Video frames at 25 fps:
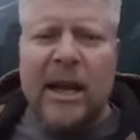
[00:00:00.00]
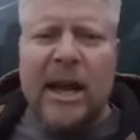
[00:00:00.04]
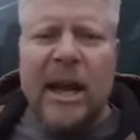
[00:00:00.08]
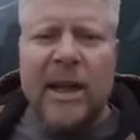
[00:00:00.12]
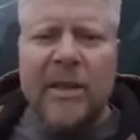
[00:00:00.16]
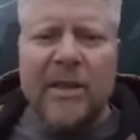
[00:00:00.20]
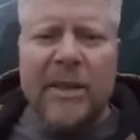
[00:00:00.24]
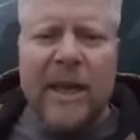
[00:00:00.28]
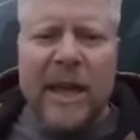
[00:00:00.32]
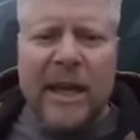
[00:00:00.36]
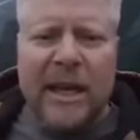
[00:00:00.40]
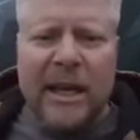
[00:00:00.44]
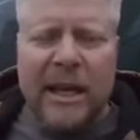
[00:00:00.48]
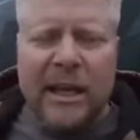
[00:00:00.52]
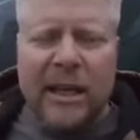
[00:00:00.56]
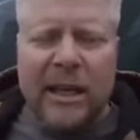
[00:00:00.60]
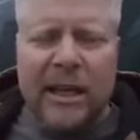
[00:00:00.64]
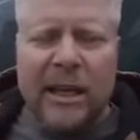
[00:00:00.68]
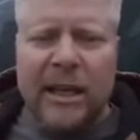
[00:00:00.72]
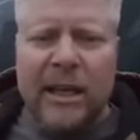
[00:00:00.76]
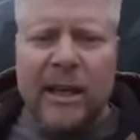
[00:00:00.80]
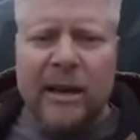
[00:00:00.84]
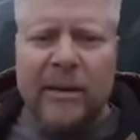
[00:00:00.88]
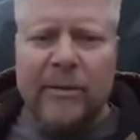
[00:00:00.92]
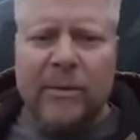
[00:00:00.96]
and they can
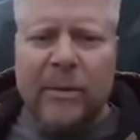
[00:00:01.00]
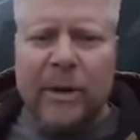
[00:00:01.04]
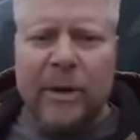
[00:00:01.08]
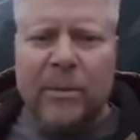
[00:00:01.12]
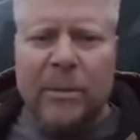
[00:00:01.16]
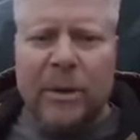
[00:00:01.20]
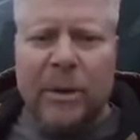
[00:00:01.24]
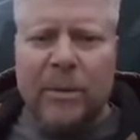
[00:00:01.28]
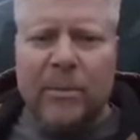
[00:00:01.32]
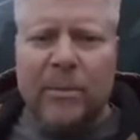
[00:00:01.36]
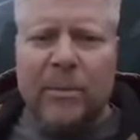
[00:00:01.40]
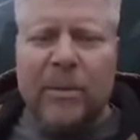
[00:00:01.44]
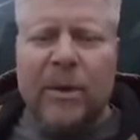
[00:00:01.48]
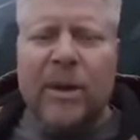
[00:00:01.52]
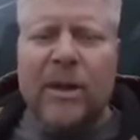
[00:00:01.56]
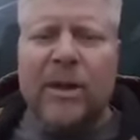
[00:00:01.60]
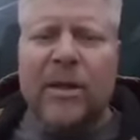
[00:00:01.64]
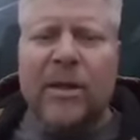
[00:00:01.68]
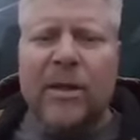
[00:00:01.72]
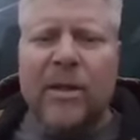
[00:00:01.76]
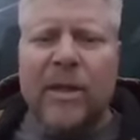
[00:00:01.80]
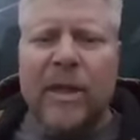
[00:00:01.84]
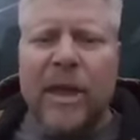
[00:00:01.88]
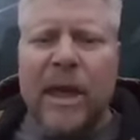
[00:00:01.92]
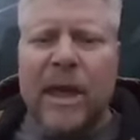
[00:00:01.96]
get it from them,
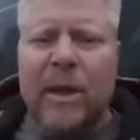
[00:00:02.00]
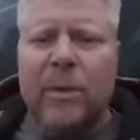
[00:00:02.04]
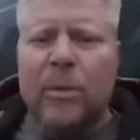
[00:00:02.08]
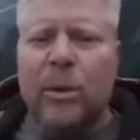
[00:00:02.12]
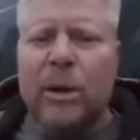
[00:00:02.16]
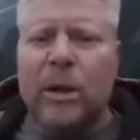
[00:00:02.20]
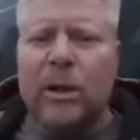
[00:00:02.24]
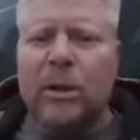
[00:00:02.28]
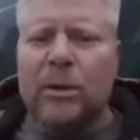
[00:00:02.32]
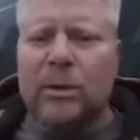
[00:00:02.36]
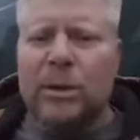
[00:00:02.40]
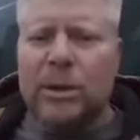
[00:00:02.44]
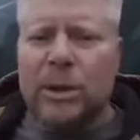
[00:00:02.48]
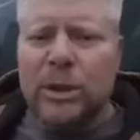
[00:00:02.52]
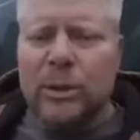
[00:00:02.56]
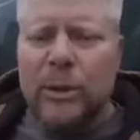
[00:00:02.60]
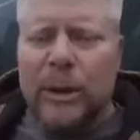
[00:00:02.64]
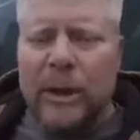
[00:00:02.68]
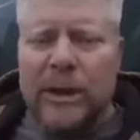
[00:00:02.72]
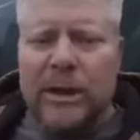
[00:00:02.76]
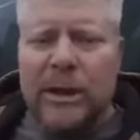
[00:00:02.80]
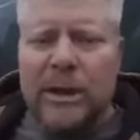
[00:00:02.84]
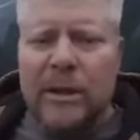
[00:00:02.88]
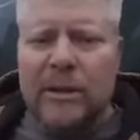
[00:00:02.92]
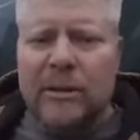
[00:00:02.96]
they will do
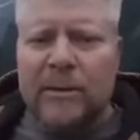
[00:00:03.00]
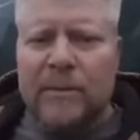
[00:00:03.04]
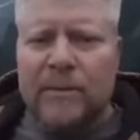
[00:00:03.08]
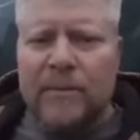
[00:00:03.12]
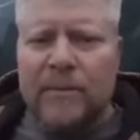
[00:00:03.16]
it.